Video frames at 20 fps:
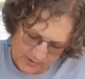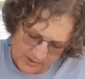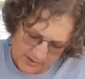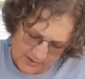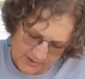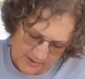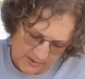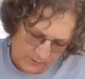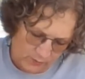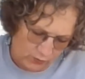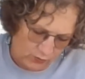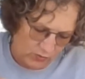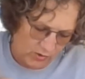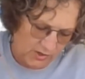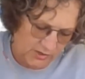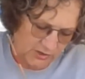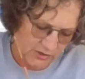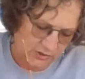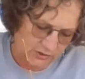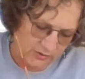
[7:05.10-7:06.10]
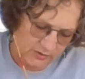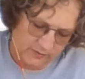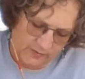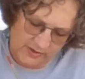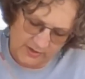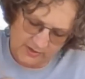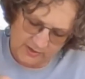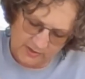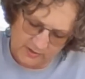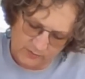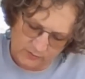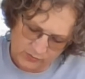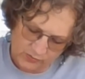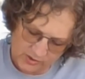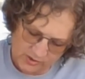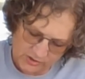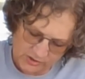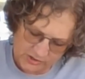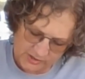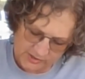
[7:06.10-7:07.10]
my brush could make an
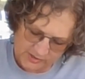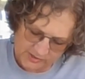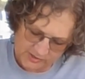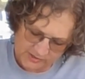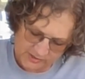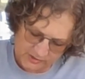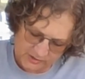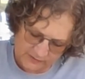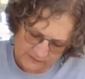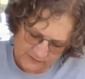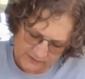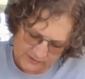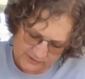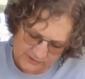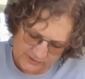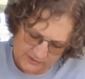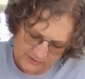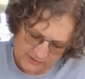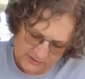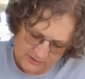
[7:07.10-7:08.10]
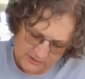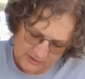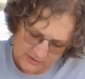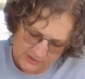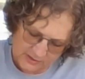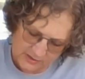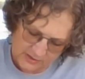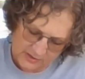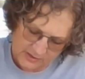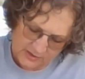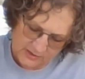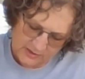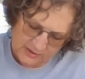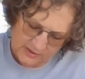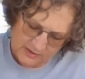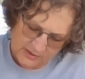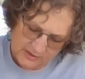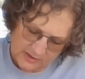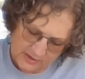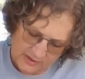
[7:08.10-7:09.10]
impression in the surface,
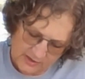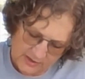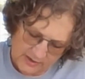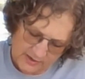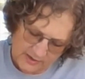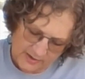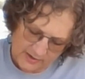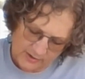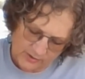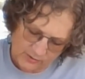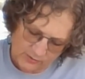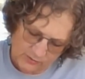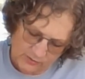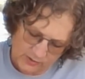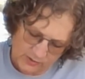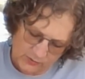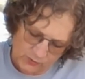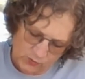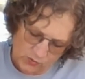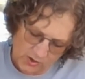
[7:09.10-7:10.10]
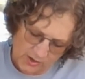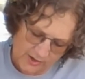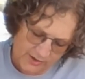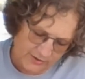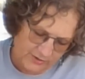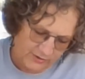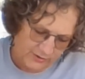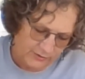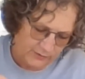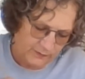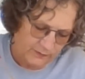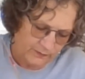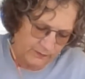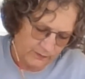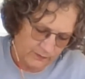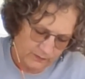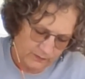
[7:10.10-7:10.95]
and I don't really want it to.